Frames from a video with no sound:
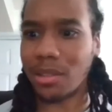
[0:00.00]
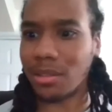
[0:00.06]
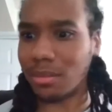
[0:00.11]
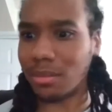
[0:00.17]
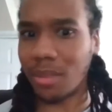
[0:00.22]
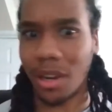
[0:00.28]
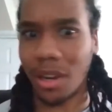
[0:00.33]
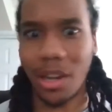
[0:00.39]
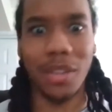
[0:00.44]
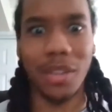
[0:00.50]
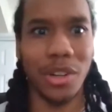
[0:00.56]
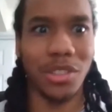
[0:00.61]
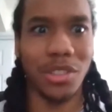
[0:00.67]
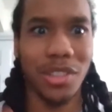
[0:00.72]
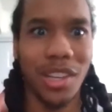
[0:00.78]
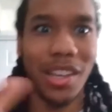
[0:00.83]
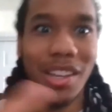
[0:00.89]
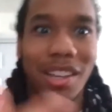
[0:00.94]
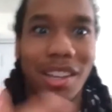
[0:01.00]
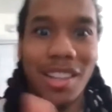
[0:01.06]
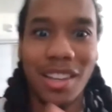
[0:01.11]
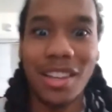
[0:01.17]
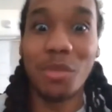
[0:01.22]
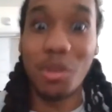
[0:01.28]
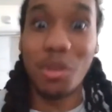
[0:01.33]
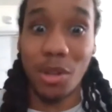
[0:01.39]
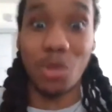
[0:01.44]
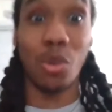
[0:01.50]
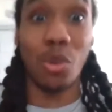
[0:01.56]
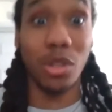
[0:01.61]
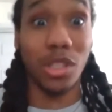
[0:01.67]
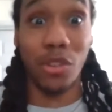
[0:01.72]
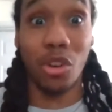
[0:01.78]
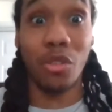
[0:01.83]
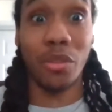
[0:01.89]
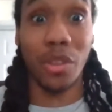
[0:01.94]
passed. We've been
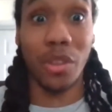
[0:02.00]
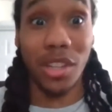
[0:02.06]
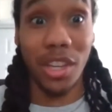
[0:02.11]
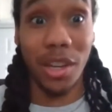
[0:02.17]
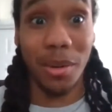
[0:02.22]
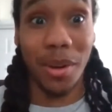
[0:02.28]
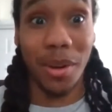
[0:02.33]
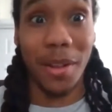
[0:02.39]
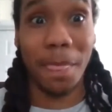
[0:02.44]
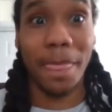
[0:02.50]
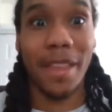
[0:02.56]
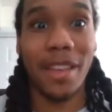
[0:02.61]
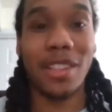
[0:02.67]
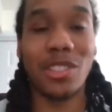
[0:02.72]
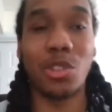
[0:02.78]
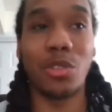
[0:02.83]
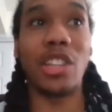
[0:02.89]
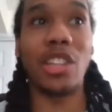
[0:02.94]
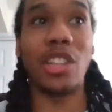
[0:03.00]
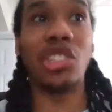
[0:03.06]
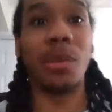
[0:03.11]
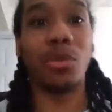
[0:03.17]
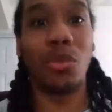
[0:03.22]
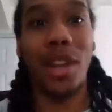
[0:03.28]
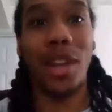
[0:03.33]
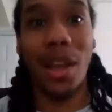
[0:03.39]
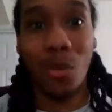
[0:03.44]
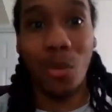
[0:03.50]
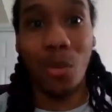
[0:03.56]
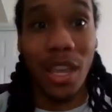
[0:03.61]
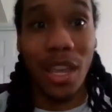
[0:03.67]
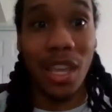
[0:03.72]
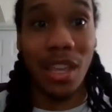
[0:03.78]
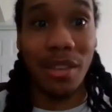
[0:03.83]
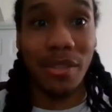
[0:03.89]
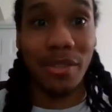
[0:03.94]
quarantined for over a year, right? So they jumped on that
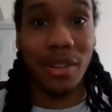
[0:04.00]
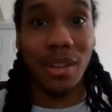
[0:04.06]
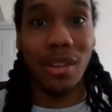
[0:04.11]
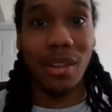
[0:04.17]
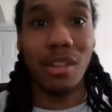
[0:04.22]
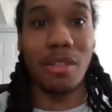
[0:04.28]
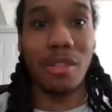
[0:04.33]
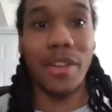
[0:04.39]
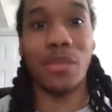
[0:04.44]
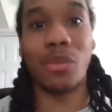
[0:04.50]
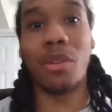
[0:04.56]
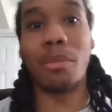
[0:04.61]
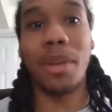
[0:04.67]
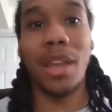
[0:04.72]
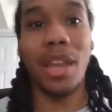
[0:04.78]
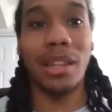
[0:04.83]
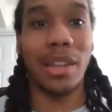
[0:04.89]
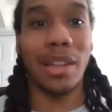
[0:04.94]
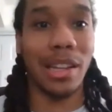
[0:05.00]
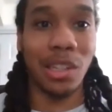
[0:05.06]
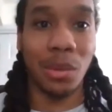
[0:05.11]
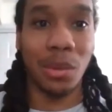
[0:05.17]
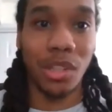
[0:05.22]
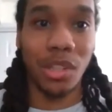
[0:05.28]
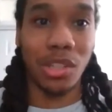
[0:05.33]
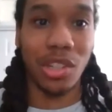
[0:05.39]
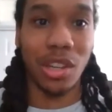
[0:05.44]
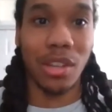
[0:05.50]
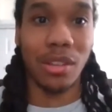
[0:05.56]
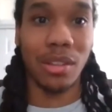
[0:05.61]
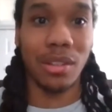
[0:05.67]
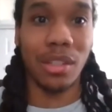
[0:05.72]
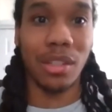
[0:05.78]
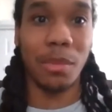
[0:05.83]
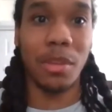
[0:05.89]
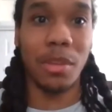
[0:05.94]
wave of everyone being locked with each
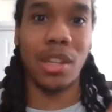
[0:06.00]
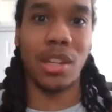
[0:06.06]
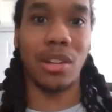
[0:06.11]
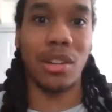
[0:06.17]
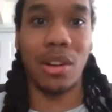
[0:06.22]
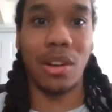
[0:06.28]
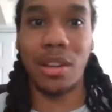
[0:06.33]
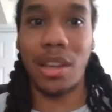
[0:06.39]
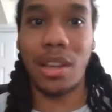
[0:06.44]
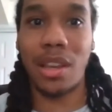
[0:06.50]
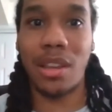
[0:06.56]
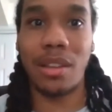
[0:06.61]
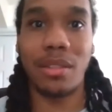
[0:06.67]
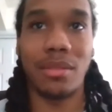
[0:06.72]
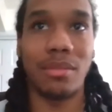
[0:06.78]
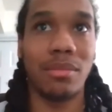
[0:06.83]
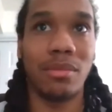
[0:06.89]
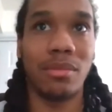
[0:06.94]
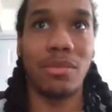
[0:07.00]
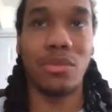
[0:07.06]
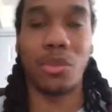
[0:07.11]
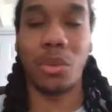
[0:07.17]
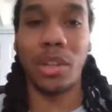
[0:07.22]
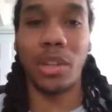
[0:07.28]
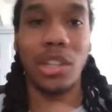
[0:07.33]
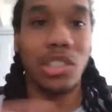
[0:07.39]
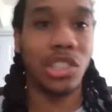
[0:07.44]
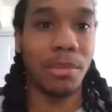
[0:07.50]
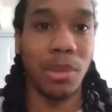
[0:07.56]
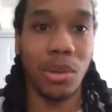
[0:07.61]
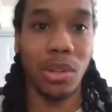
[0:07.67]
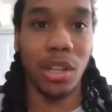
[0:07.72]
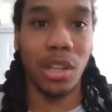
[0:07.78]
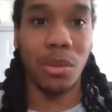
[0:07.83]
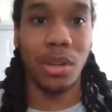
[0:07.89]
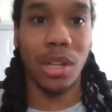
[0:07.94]
other. Let me get a card game for relationship
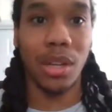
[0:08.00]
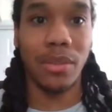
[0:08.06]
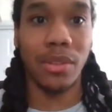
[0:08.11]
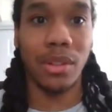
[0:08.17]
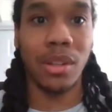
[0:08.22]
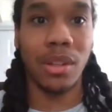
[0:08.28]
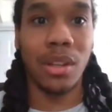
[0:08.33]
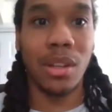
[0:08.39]
building, or whatever.